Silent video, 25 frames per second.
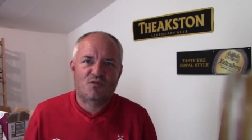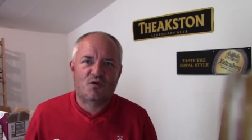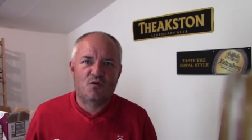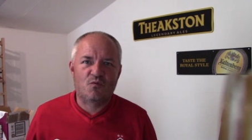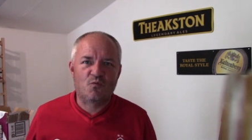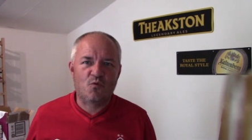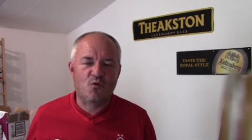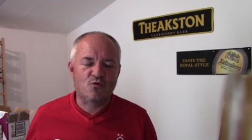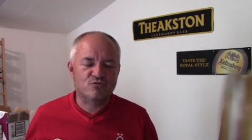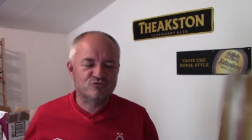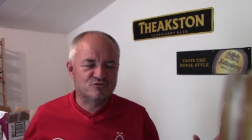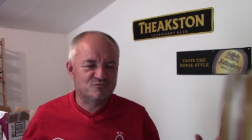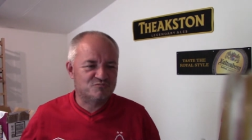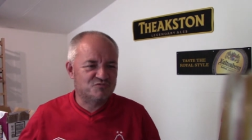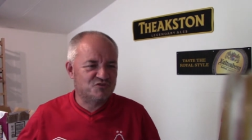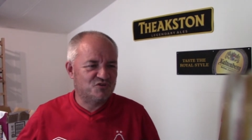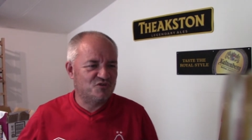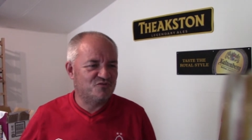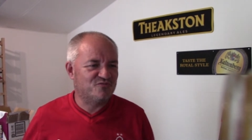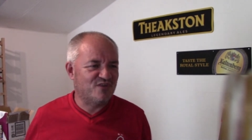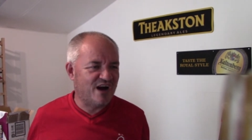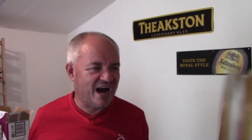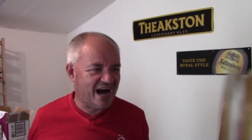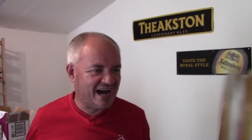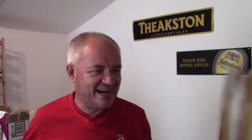walked up to
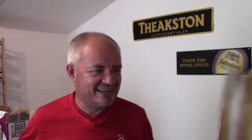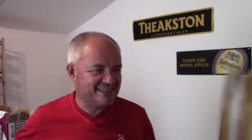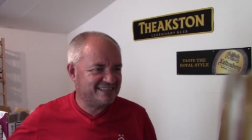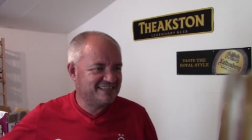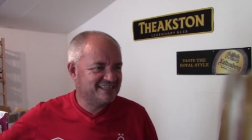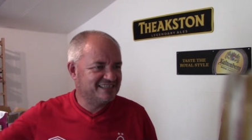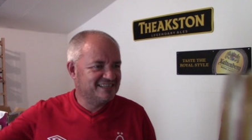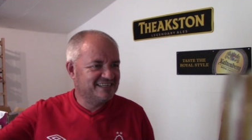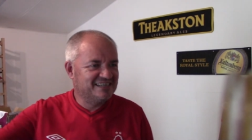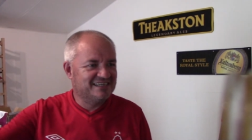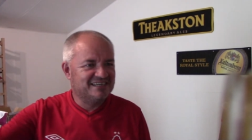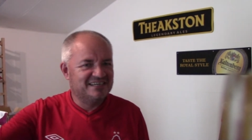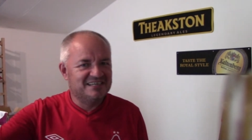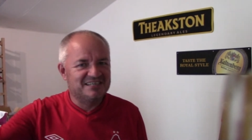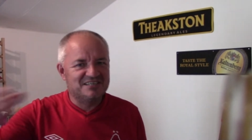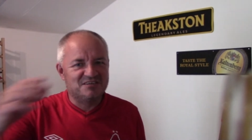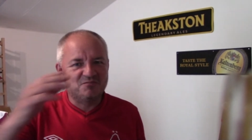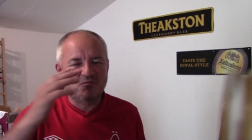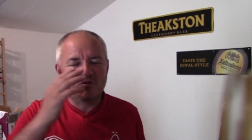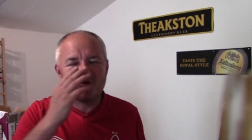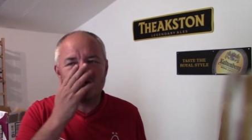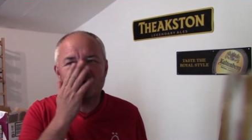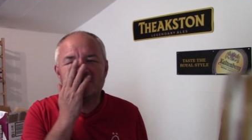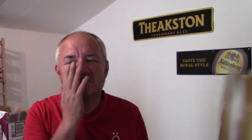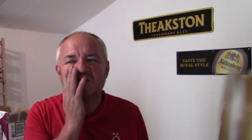the ride, you're
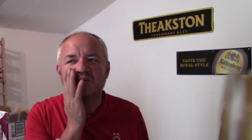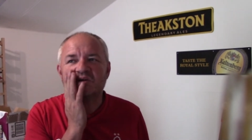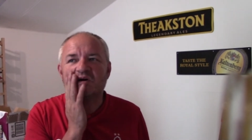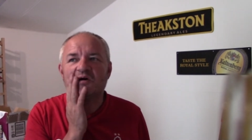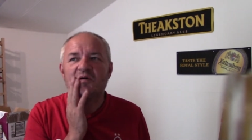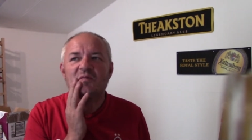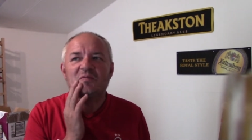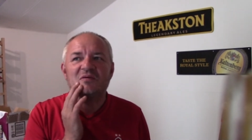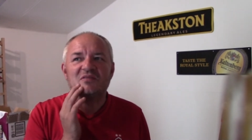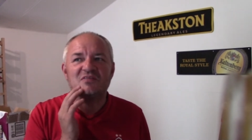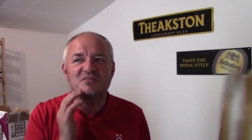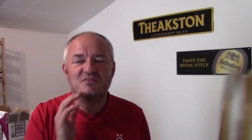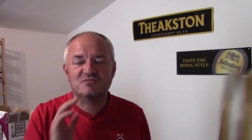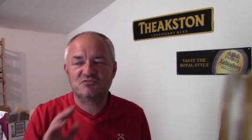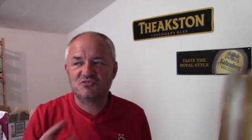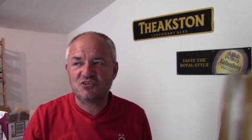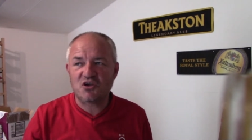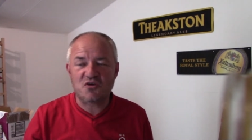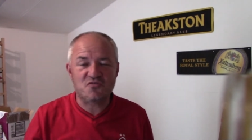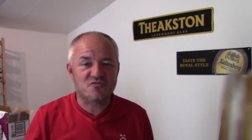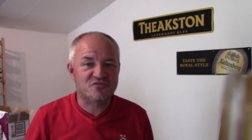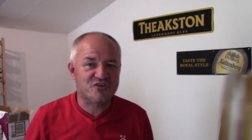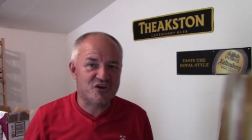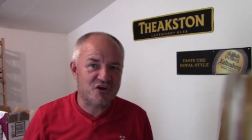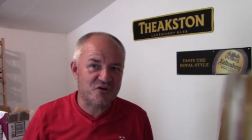walking up and there's
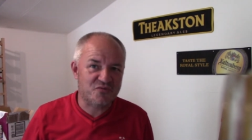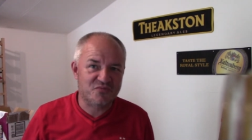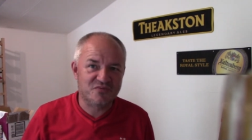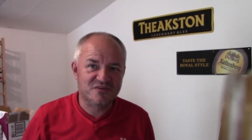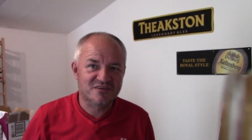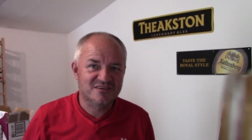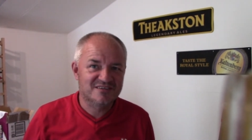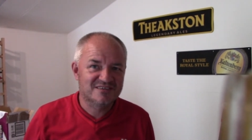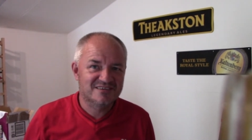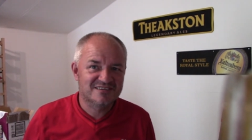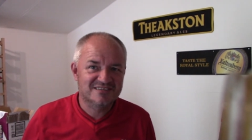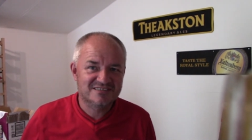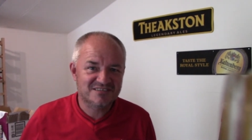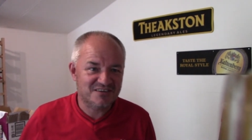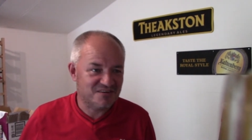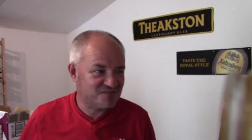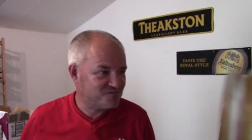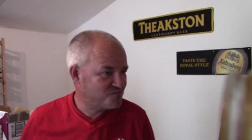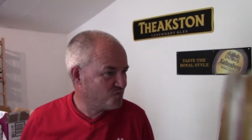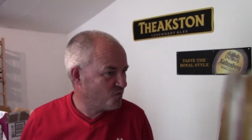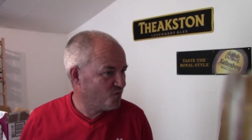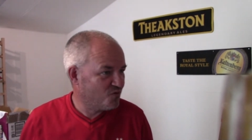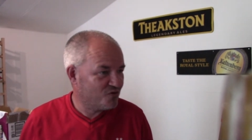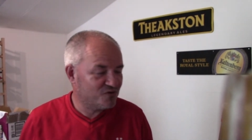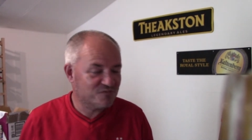no queue, so
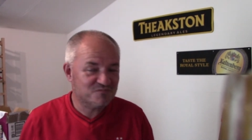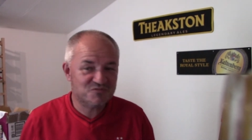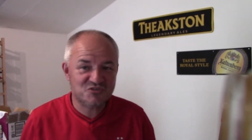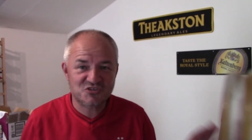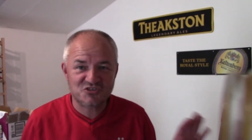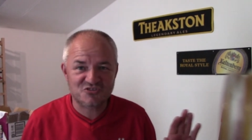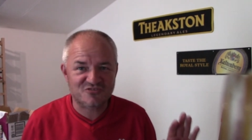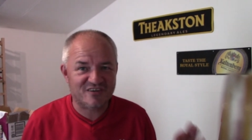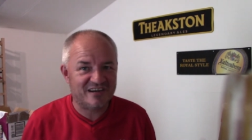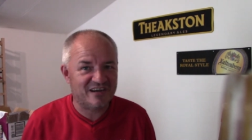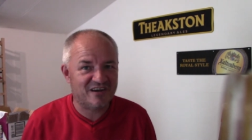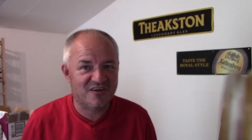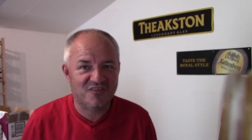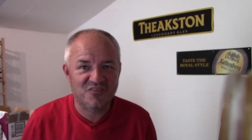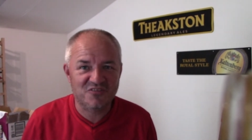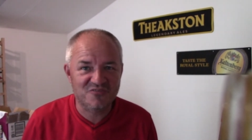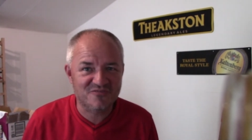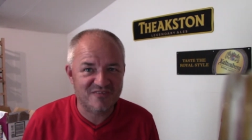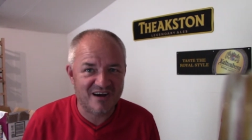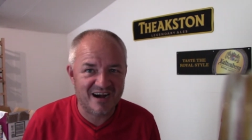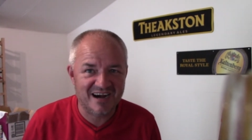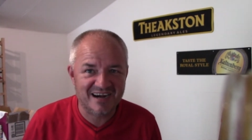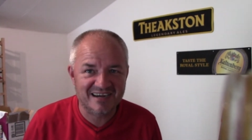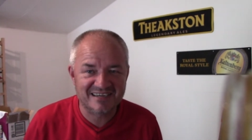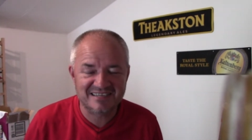walked up straight on the
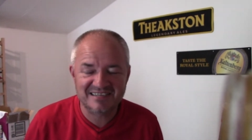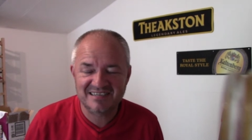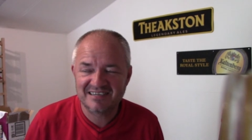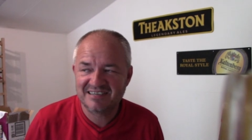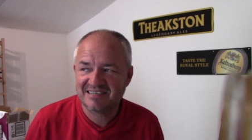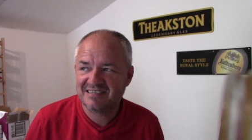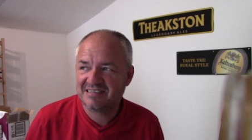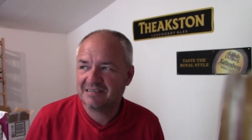ride.